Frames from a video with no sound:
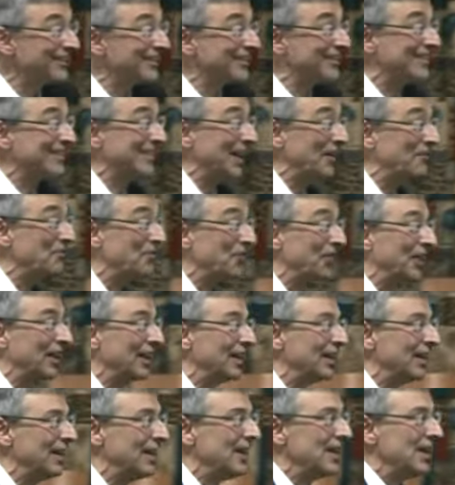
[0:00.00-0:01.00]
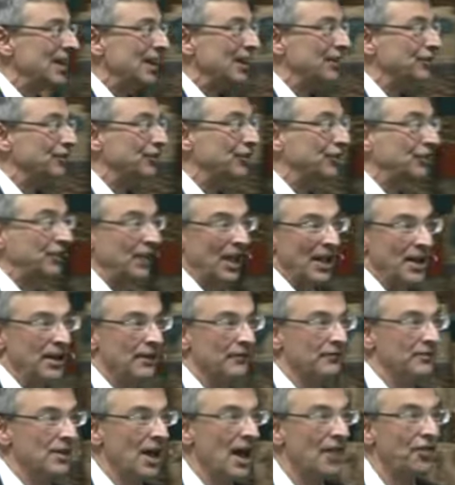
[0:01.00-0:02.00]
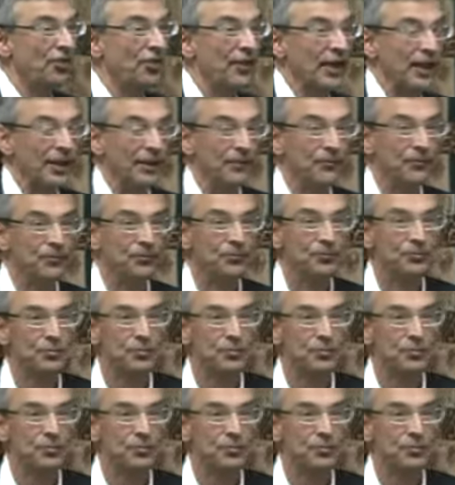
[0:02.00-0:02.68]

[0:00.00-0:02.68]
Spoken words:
there something instead of nothing?